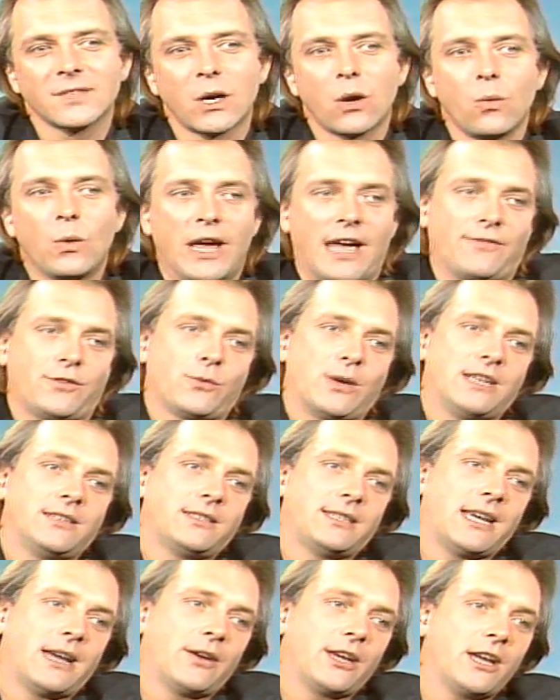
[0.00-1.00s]
We have to wait and
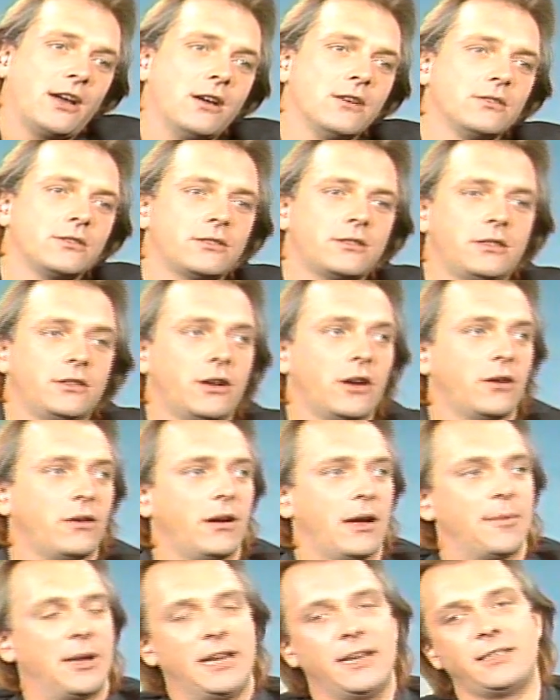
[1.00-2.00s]
see how it goes.
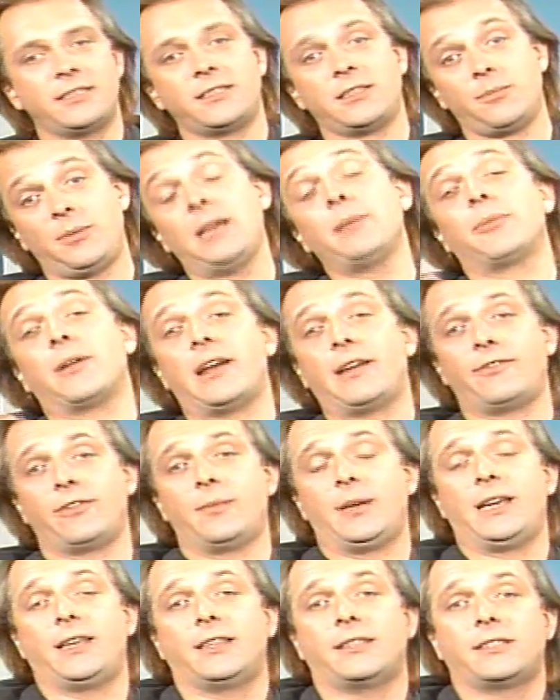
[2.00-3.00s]
I mean, this is a big break for
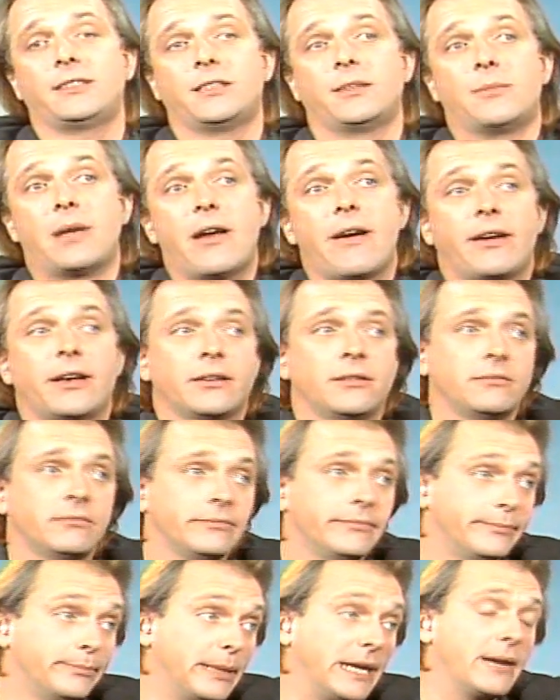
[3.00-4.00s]
me. This is an
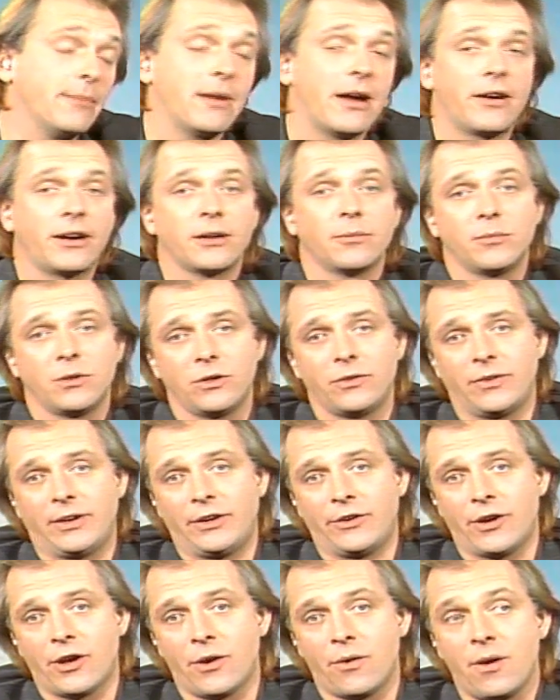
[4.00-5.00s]
big American
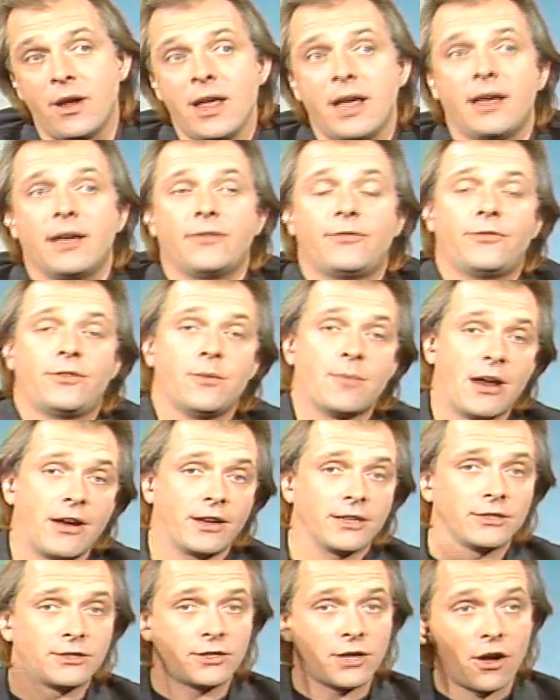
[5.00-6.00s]
movie, If the
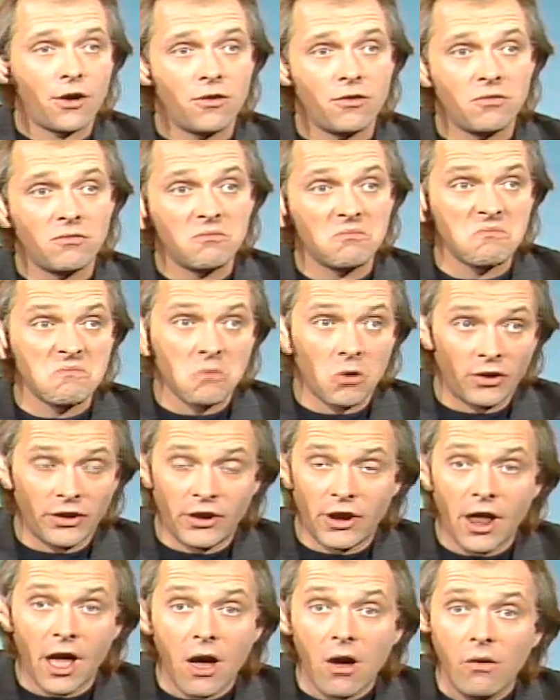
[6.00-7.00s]
Americans don't want
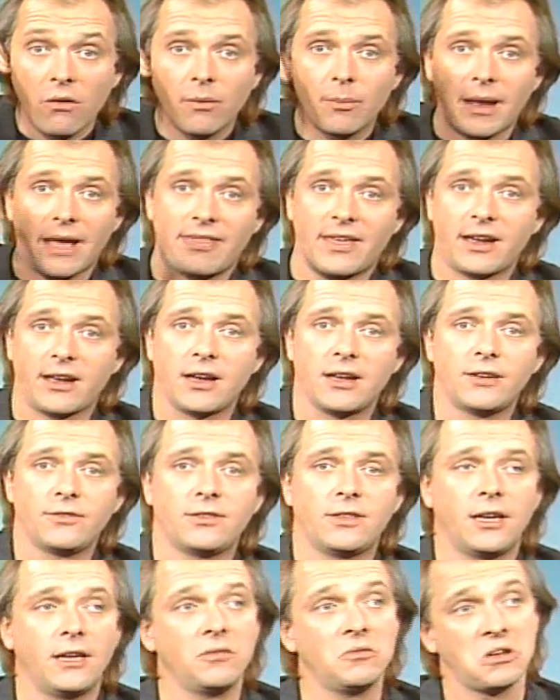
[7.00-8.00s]
to know about that kind of
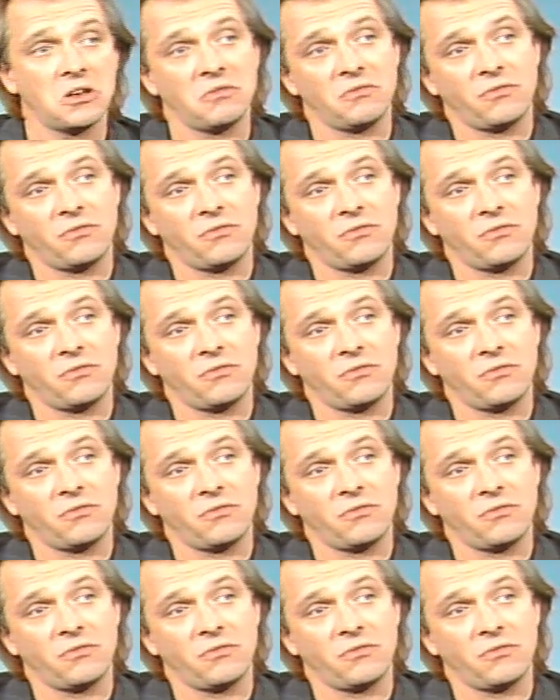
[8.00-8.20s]
thing, then